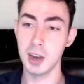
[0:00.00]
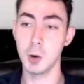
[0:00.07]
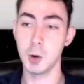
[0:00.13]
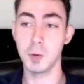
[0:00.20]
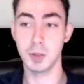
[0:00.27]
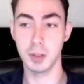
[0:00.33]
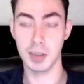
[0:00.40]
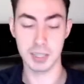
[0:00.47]

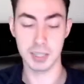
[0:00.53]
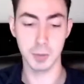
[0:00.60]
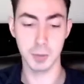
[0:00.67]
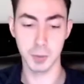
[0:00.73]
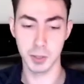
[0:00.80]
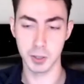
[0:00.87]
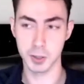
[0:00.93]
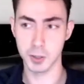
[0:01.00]
over the last few
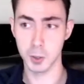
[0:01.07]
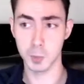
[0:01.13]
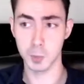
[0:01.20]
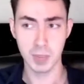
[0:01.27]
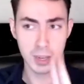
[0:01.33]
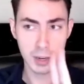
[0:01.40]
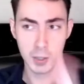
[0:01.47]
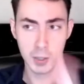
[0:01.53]
years. So
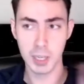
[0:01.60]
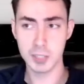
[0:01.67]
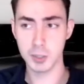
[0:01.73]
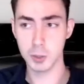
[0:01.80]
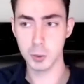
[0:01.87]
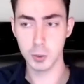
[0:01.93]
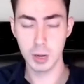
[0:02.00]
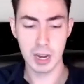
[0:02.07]
I've got
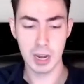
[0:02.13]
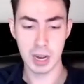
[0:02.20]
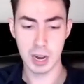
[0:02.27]
two.